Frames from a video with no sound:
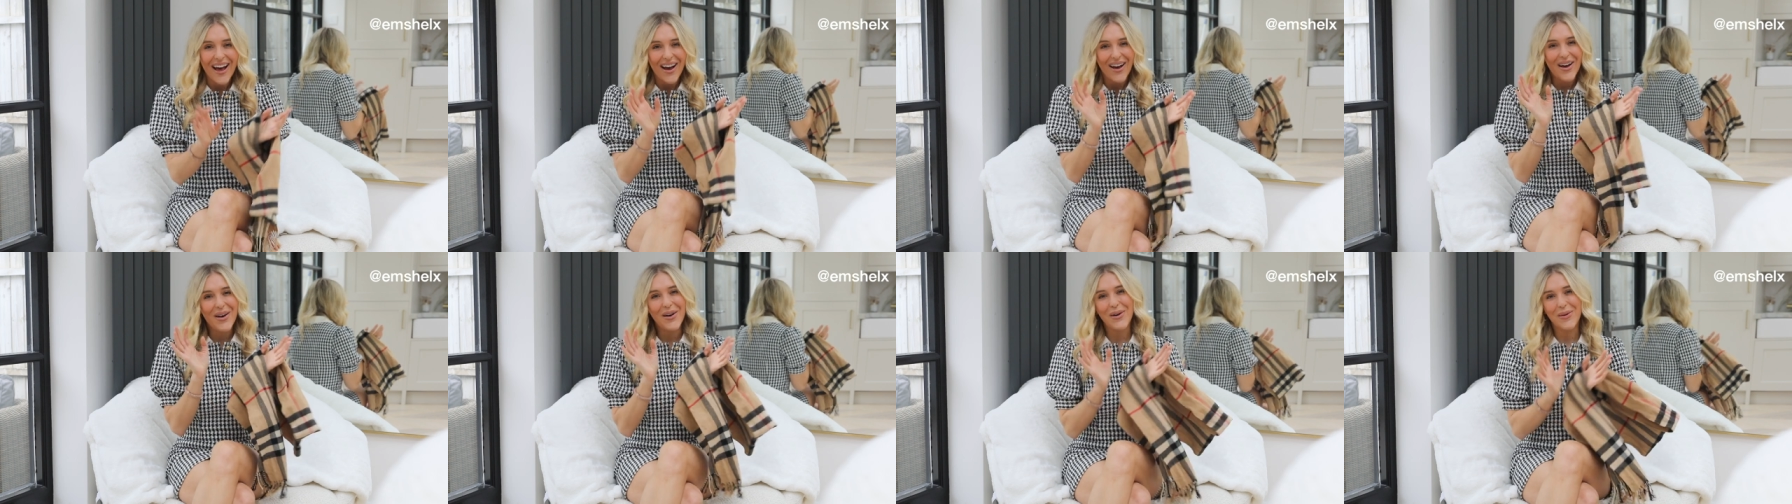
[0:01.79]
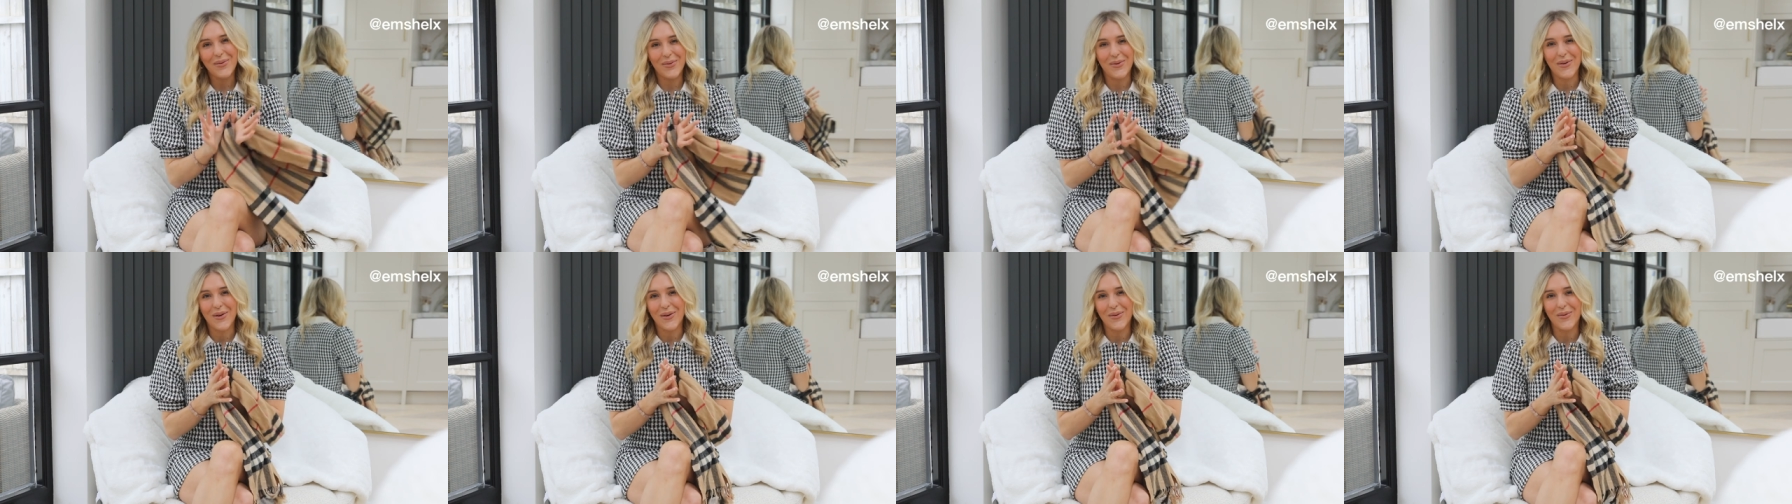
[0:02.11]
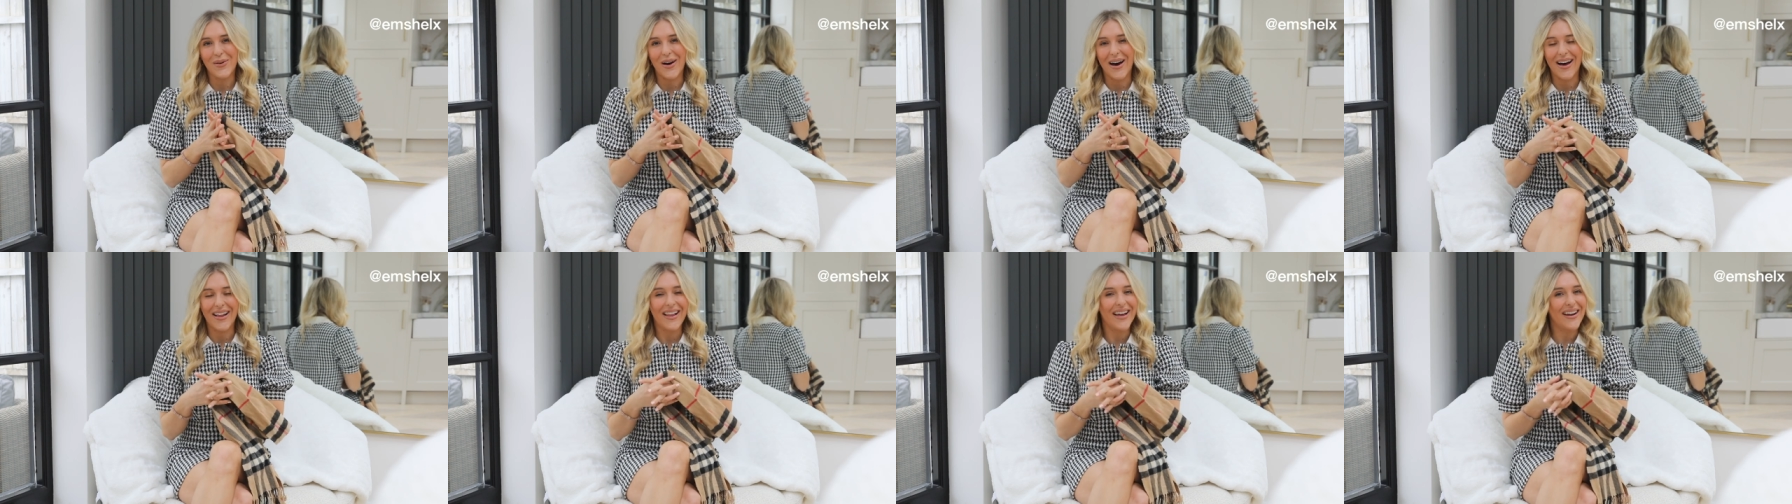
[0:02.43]
Hope you're
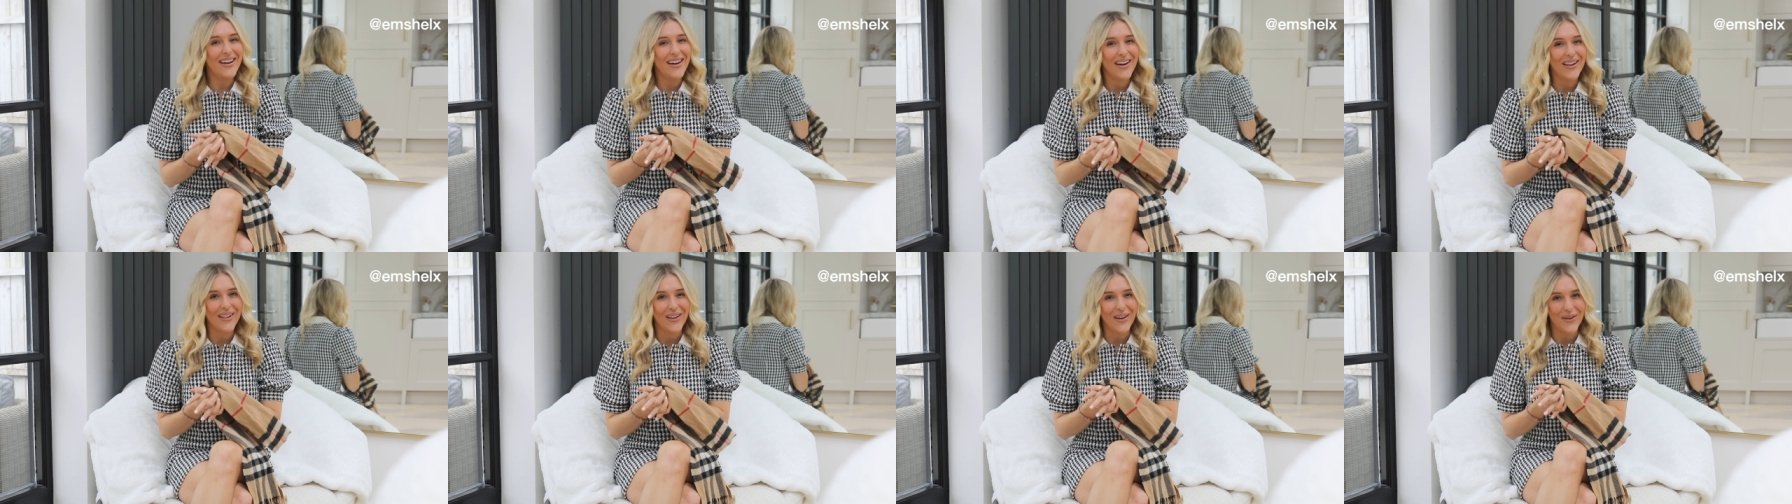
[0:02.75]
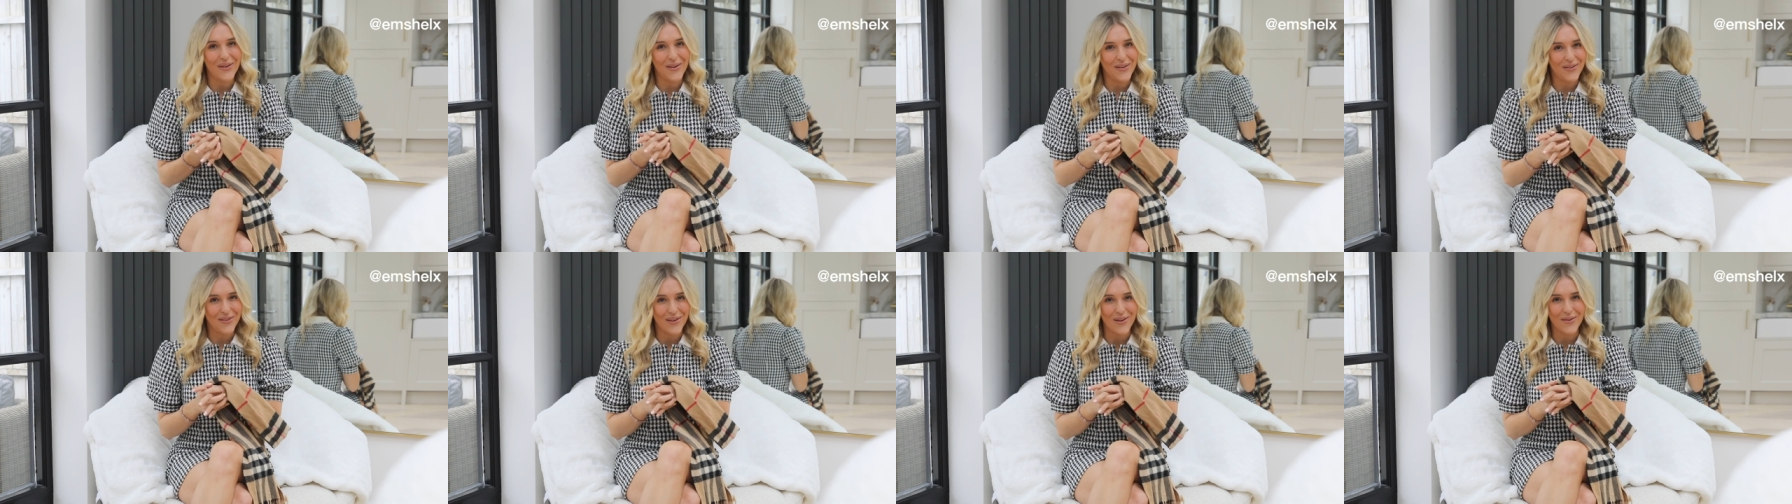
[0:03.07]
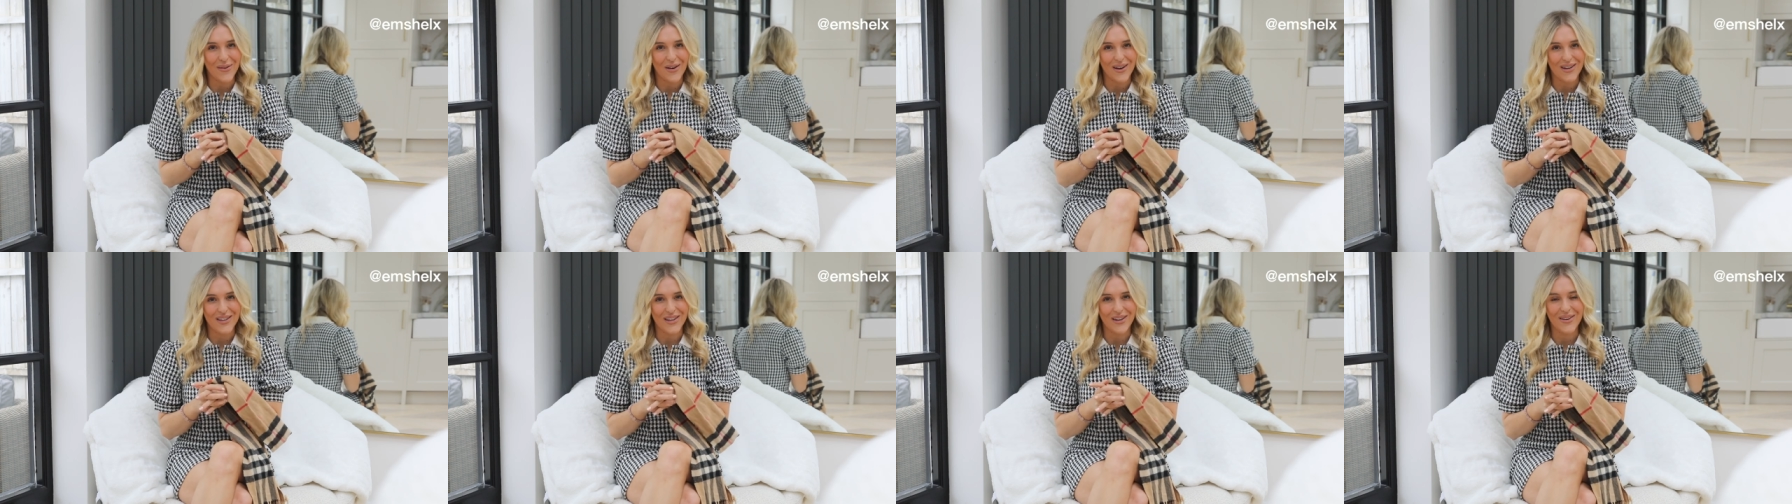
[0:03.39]
well, and hello if you
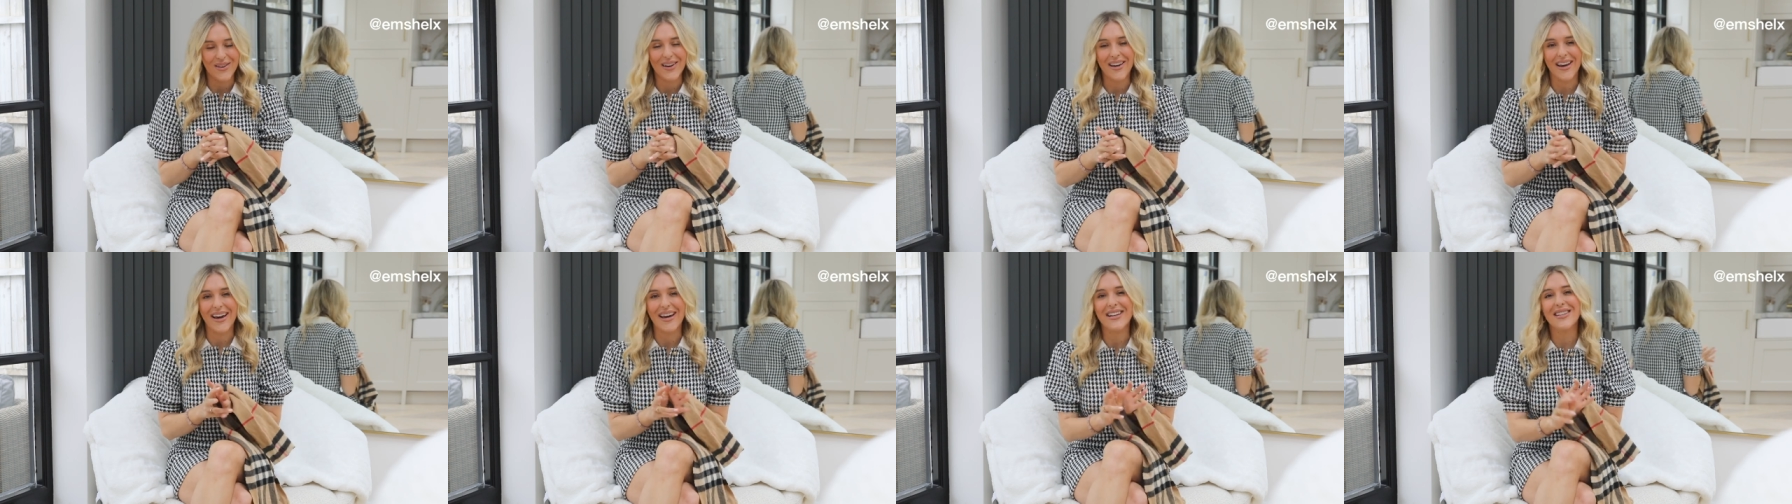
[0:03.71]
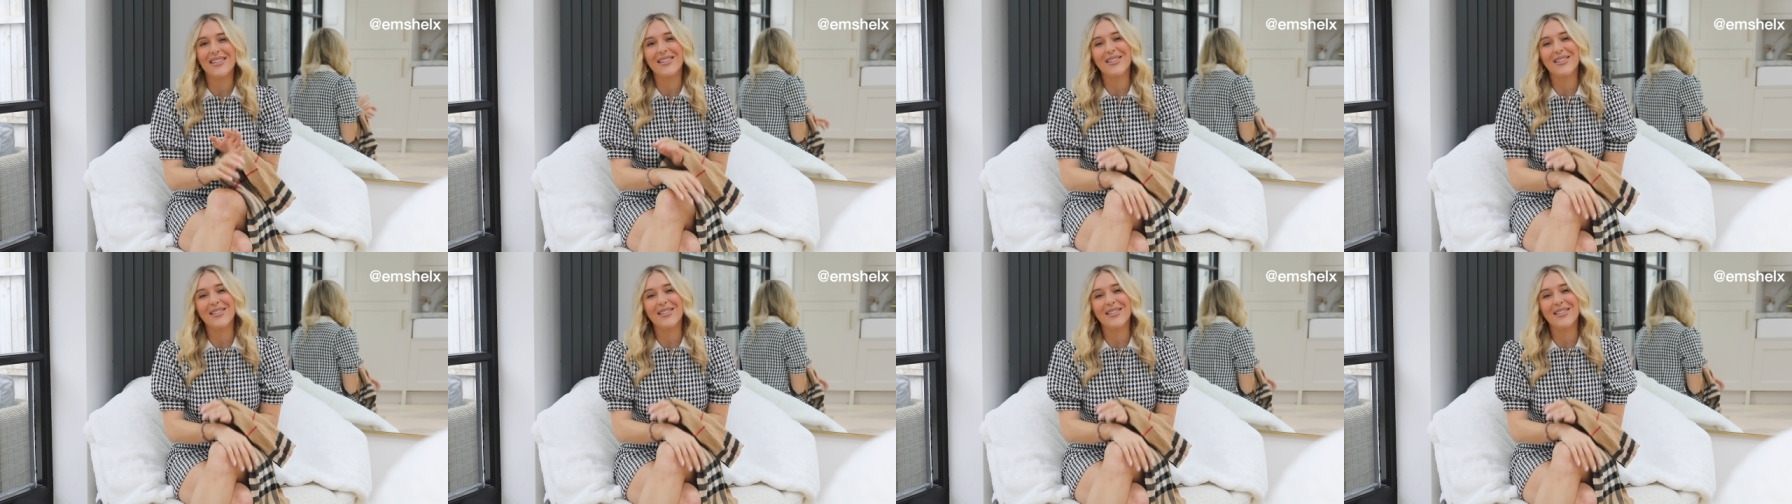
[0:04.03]
are new here.